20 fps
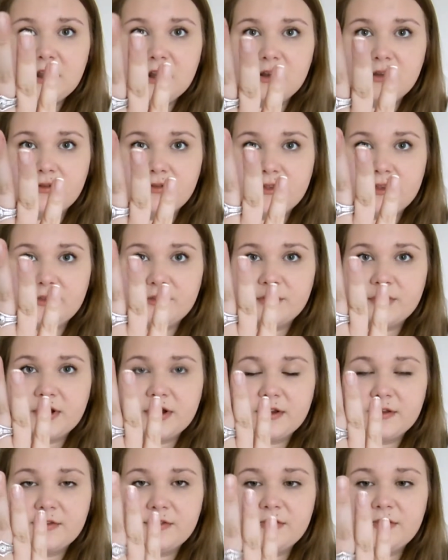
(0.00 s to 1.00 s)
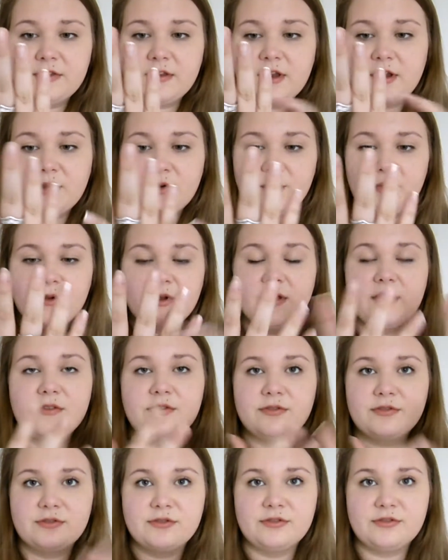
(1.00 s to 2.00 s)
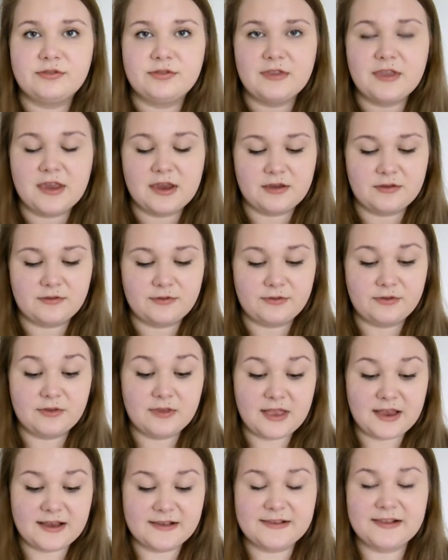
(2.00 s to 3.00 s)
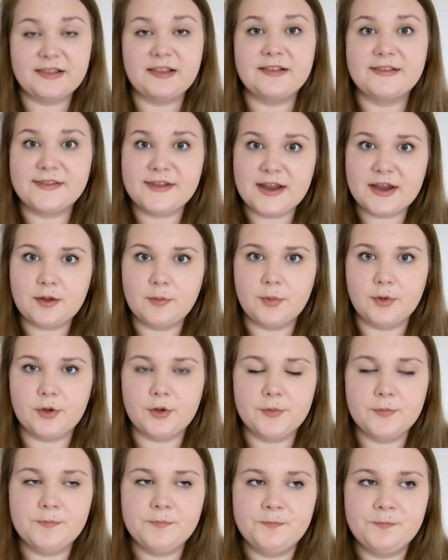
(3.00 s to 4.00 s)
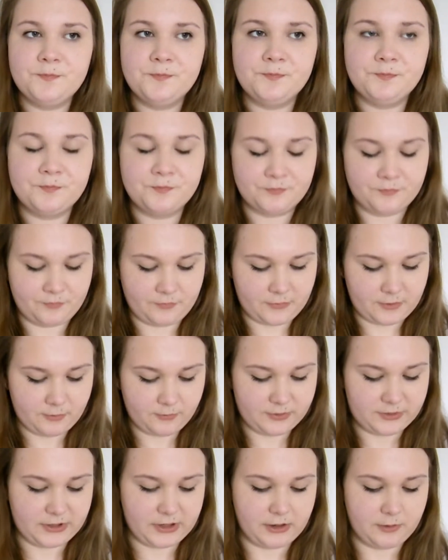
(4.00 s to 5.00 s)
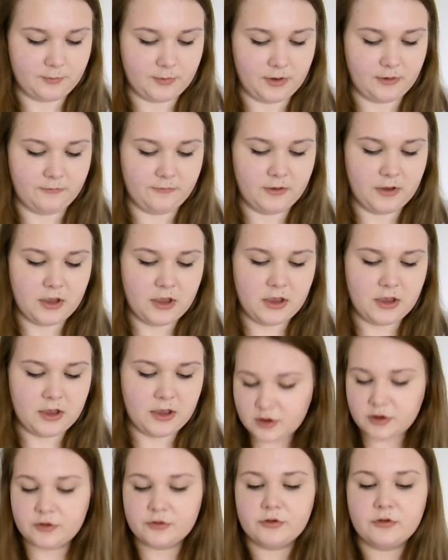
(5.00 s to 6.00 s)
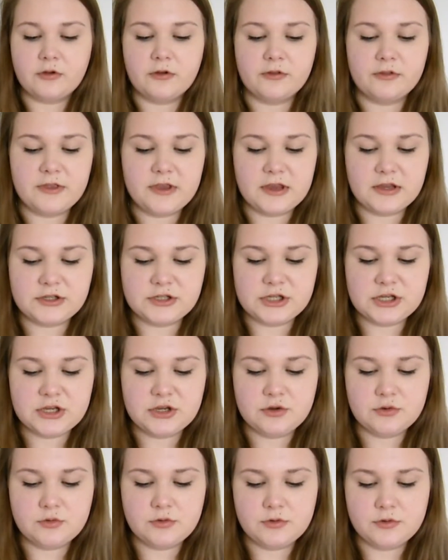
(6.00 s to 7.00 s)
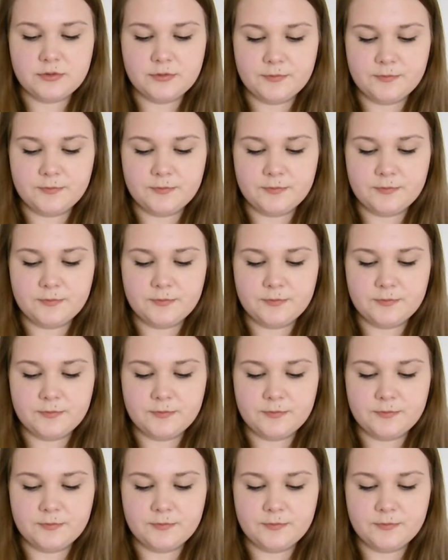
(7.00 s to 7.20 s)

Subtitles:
love these rings. Though, it's like I said, they're stackable. Let me take them off. So we've got the two.